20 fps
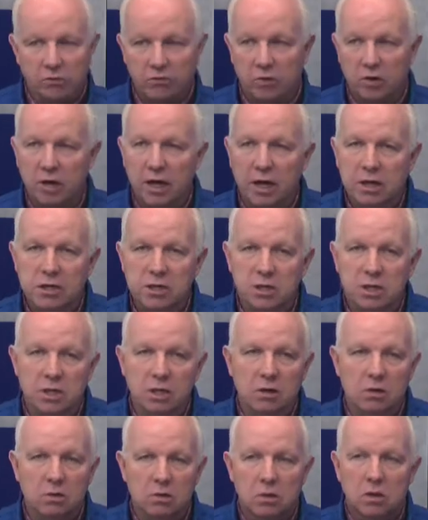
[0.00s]
for next
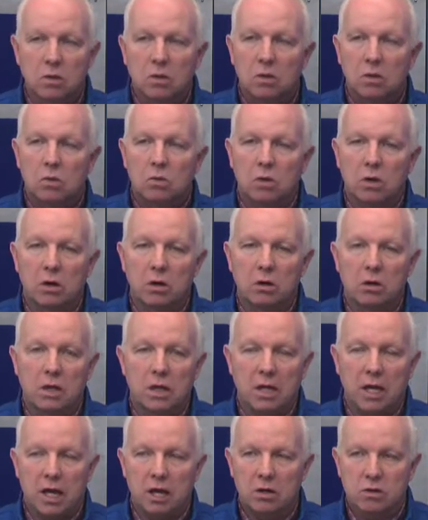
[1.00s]
year where
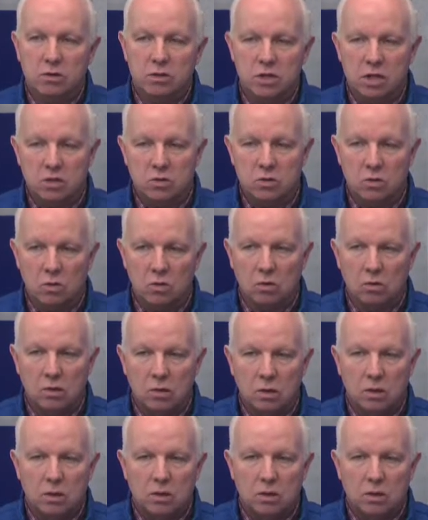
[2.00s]
Decatur Central,